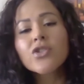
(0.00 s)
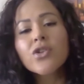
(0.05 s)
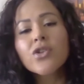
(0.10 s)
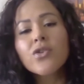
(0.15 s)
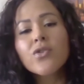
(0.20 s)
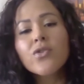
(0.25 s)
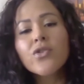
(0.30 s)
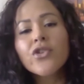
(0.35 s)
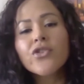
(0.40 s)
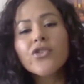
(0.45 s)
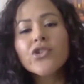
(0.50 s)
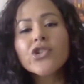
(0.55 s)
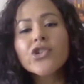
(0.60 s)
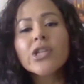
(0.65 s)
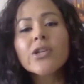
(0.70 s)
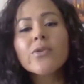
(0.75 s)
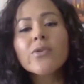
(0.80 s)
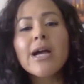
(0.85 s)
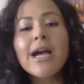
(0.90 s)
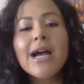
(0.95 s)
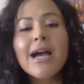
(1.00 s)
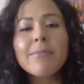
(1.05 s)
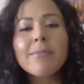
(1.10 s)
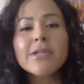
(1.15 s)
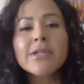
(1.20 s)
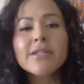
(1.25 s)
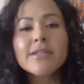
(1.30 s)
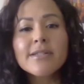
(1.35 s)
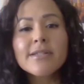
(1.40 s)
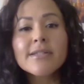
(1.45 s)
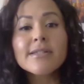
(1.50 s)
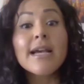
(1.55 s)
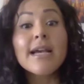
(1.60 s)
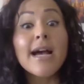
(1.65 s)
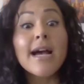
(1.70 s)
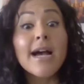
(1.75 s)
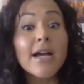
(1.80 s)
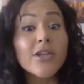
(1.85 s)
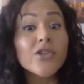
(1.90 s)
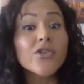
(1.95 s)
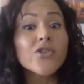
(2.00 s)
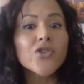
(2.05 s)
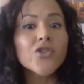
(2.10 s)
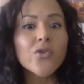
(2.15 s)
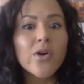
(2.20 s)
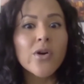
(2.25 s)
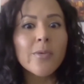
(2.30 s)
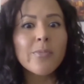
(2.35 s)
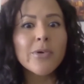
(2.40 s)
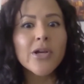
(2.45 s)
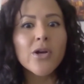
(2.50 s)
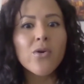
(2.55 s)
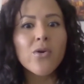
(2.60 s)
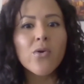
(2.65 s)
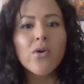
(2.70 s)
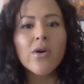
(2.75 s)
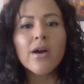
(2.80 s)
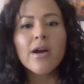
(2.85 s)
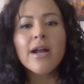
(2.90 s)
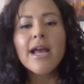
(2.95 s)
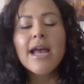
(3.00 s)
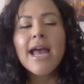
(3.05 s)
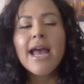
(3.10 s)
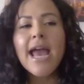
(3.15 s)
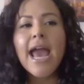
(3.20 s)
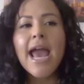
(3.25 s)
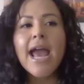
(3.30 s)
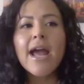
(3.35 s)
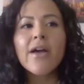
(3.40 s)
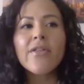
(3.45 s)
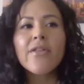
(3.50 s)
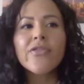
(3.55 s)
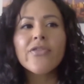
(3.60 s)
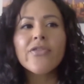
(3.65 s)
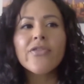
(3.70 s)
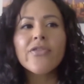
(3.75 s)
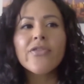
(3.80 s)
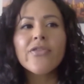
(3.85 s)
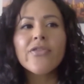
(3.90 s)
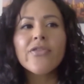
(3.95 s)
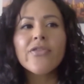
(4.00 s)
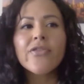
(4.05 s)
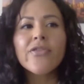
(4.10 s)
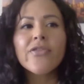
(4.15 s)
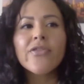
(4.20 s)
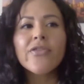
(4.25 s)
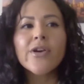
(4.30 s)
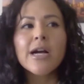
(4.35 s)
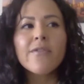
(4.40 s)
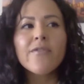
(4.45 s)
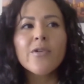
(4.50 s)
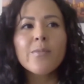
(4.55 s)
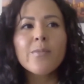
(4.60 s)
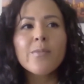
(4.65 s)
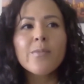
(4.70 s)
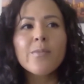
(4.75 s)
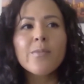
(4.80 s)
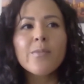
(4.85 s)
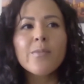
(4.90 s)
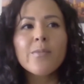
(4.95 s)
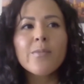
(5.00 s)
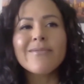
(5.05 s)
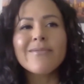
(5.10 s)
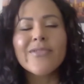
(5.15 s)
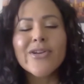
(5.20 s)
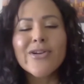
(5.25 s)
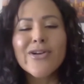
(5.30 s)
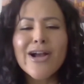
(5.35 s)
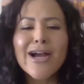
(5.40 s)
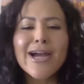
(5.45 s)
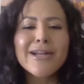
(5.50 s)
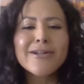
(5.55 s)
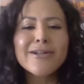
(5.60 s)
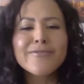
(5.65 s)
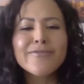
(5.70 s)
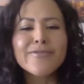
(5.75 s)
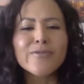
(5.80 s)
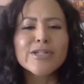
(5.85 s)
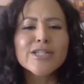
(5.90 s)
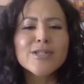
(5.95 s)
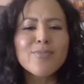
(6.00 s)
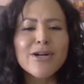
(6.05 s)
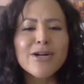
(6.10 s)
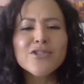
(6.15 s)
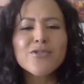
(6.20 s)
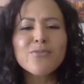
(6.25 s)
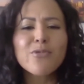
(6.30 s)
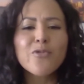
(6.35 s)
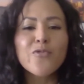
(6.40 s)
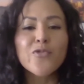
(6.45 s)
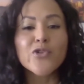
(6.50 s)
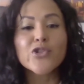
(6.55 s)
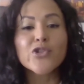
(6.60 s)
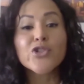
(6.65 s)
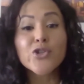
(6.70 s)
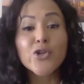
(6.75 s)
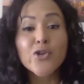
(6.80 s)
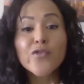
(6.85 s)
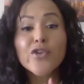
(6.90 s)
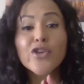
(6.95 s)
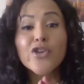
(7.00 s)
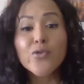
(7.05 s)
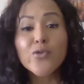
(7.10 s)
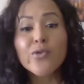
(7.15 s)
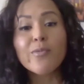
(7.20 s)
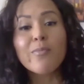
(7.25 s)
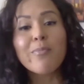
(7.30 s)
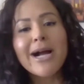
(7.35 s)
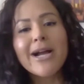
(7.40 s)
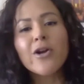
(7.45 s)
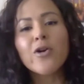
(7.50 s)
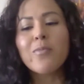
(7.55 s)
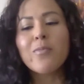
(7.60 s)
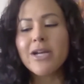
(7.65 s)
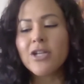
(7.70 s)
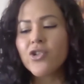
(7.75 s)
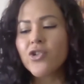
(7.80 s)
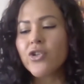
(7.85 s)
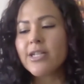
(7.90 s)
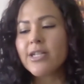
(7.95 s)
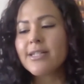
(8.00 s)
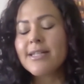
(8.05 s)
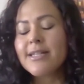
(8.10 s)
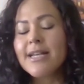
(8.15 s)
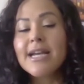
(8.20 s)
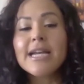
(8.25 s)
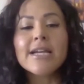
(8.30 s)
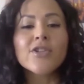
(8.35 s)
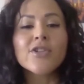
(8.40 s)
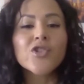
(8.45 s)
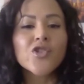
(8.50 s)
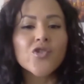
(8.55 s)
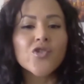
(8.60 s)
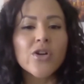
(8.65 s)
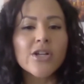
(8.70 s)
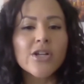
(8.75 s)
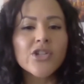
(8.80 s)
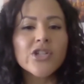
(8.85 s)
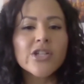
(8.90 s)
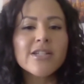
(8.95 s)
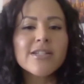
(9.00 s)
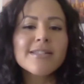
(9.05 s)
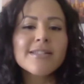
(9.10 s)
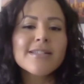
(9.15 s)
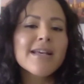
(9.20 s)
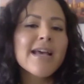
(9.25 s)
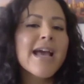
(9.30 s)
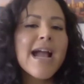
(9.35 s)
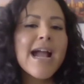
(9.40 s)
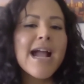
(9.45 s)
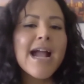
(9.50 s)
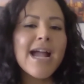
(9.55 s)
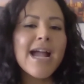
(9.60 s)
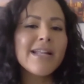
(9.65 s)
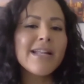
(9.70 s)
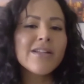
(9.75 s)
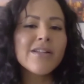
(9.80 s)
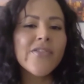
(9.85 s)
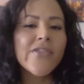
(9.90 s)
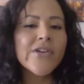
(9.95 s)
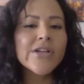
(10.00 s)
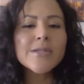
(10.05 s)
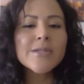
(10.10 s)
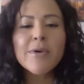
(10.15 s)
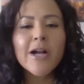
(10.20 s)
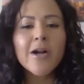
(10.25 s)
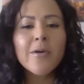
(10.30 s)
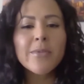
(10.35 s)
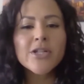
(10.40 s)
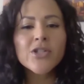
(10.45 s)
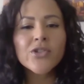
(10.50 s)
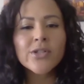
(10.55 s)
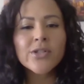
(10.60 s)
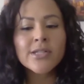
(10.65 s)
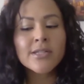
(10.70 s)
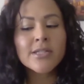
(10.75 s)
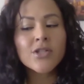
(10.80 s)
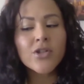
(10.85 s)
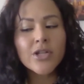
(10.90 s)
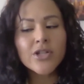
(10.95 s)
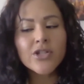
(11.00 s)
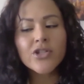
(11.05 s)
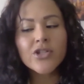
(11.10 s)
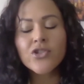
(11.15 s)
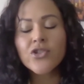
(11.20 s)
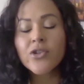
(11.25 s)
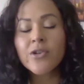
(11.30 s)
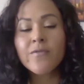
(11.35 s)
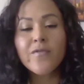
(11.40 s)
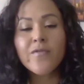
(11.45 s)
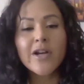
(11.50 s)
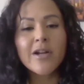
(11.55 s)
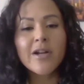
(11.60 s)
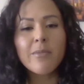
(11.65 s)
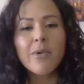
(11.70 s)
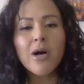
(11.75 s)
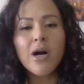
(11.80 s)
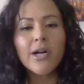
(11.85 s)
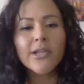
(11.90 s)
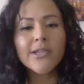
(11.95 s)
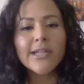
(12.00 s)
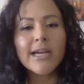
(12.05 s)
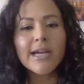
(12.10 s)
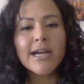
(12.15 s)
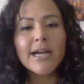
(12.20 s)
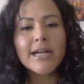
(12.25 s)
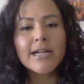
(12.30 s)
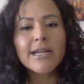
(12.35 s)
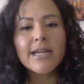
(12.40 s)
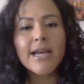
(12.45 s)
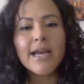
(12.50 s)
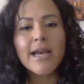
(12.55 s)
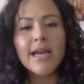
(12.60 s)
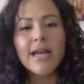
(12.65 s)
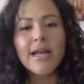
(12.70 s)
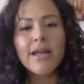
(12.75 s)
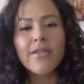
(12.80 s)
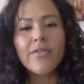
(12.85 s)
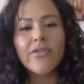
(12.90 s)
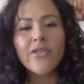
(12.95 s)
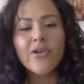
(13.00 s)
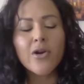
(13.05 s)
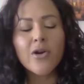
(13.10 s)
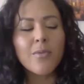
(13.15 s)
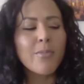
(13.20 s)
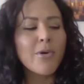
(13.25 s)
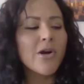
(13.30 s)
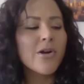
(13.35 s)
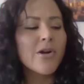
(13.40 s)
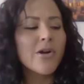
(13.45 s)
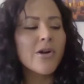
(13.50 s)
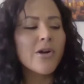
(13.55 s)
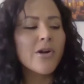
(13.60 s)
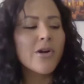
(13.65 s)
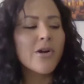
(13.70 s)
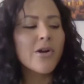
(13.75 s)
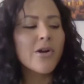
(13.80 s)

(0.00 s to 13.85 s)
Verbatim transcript: So usually what happens, yeah, you show up in court and the government, they're kind of responsible for serving you with biometrics instructions. And these biometric instructions, you can find them online and they're part